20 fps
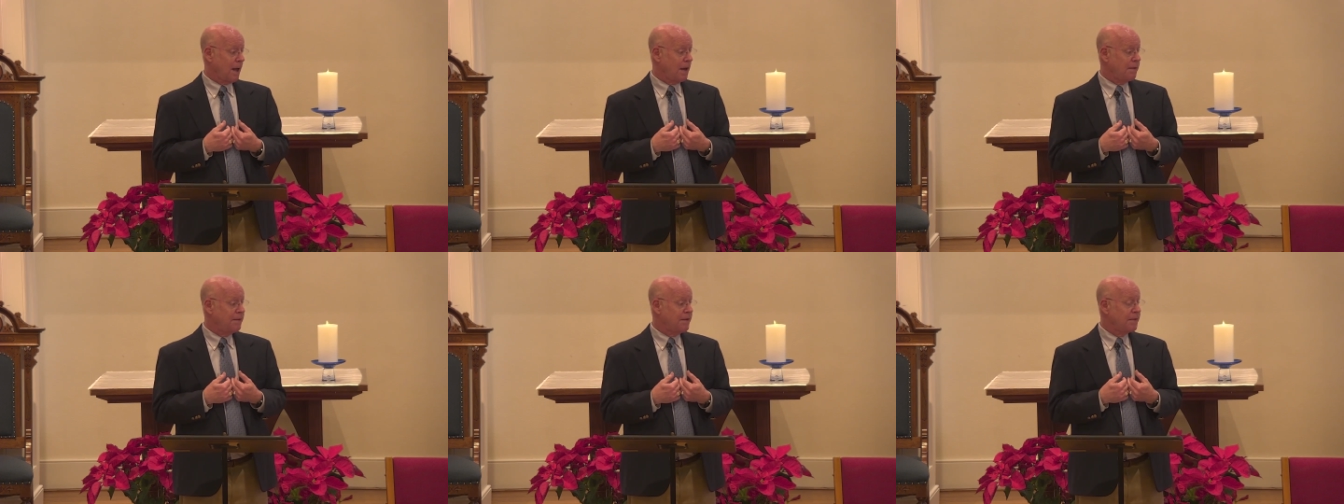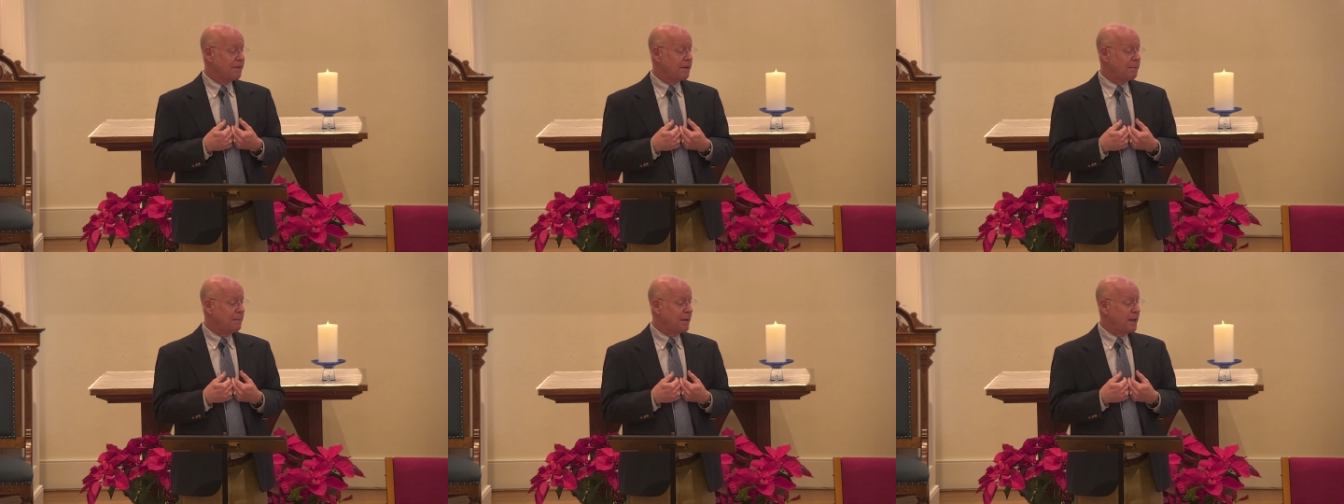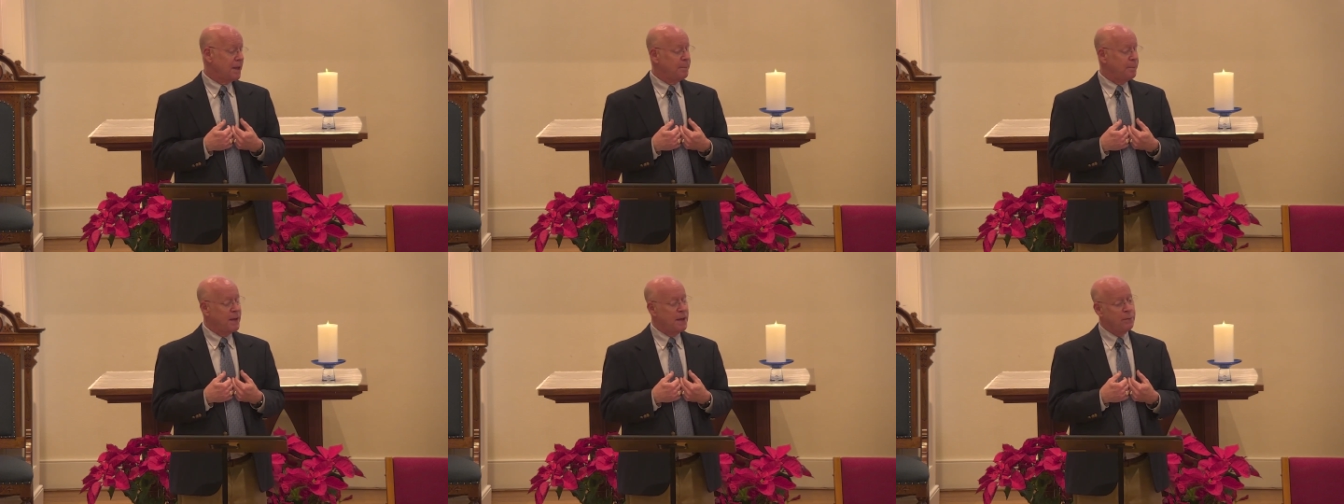I think that
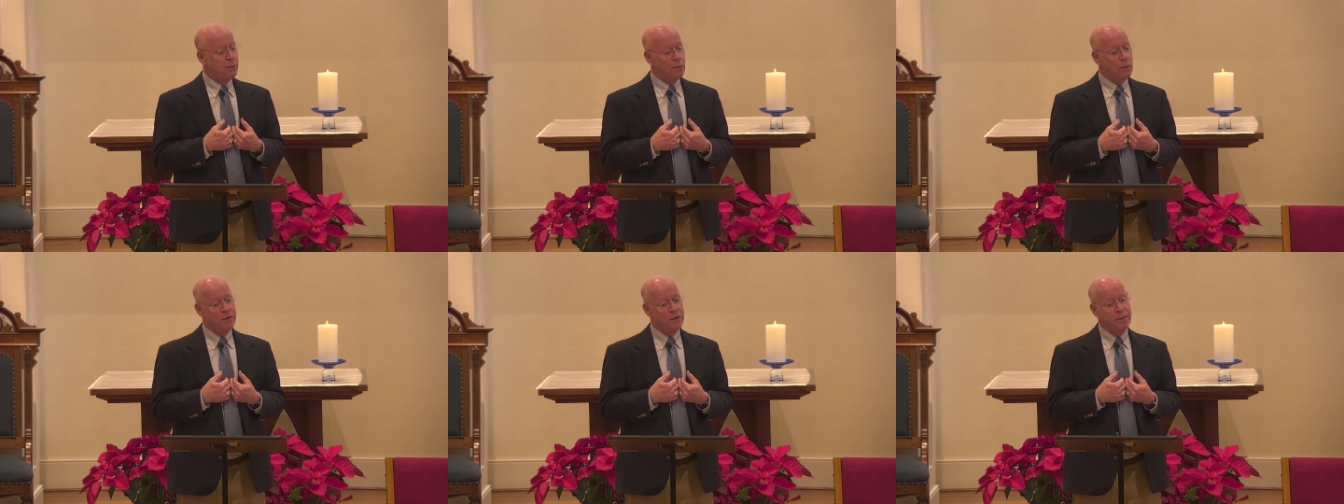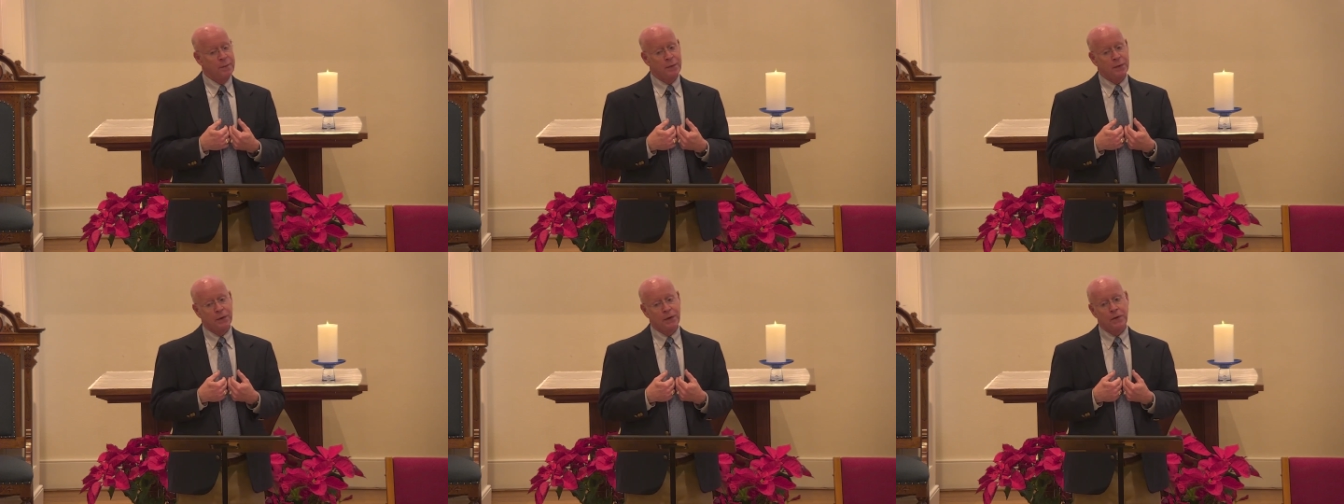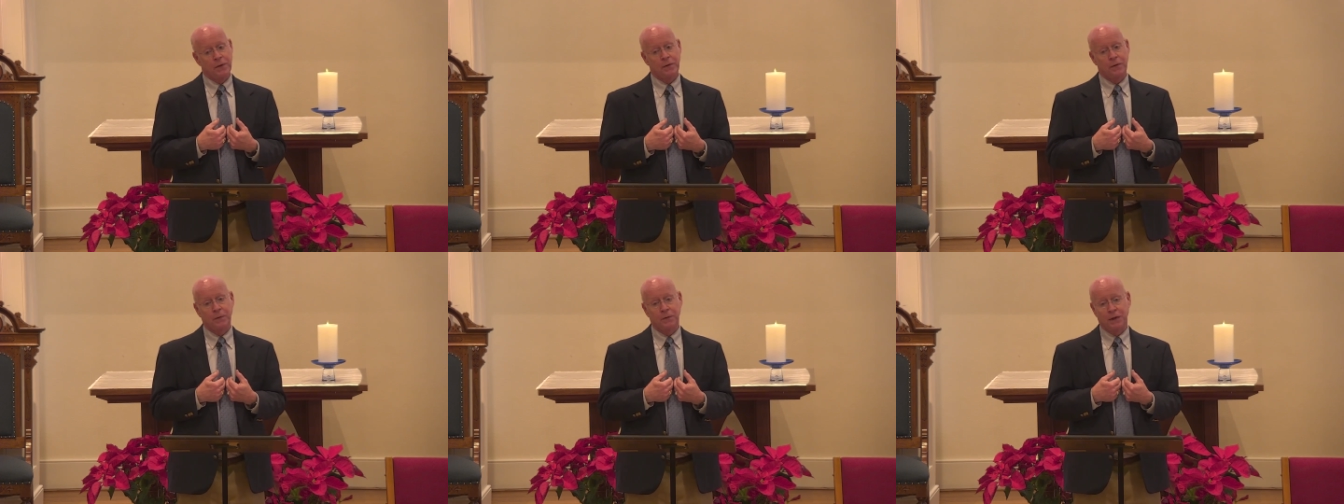many people with
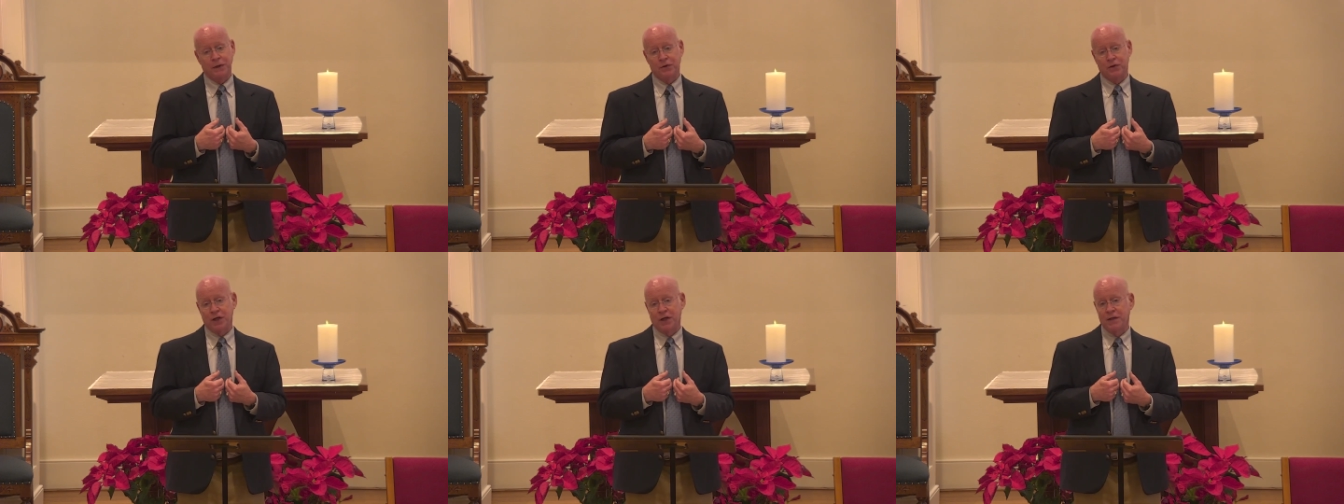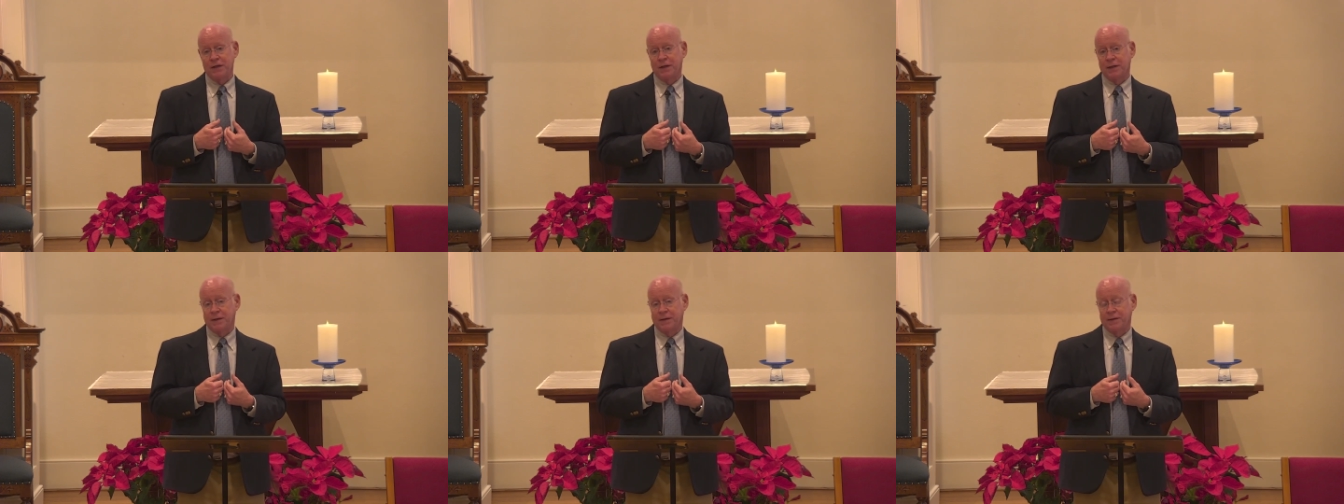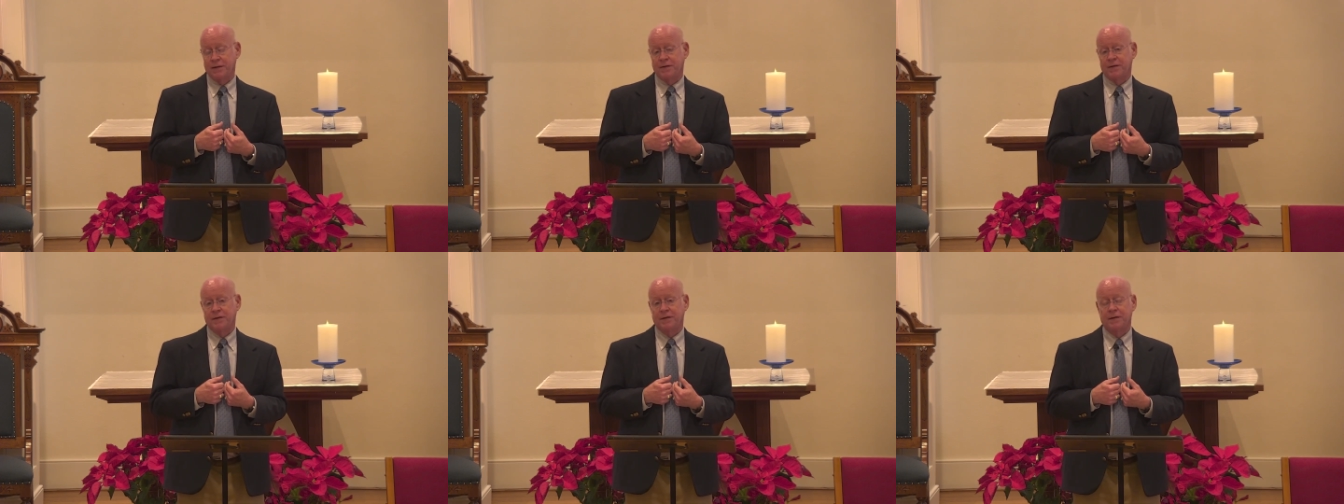political
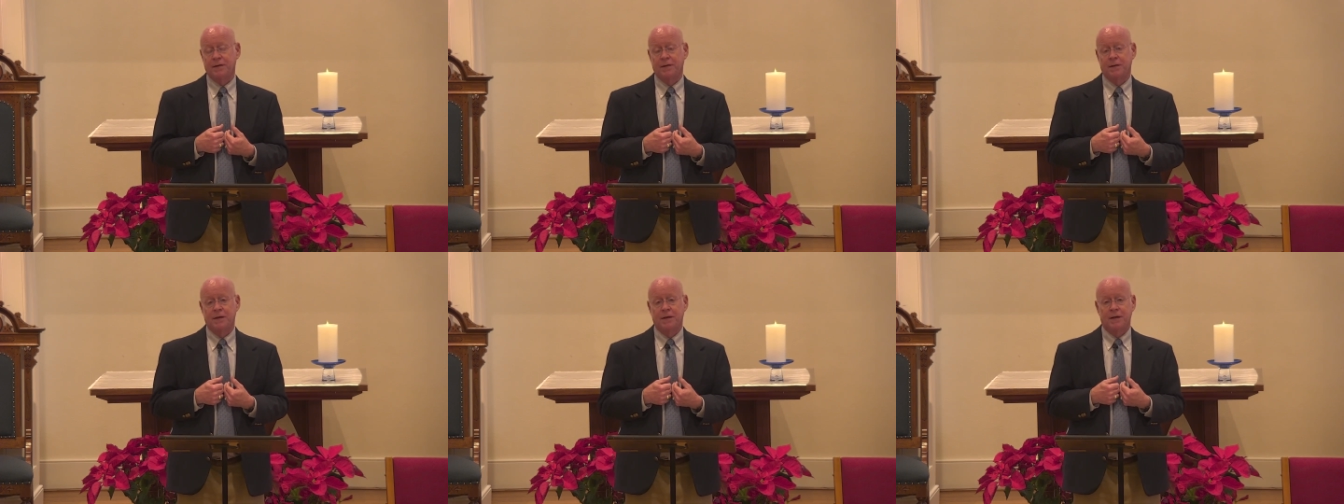agendas,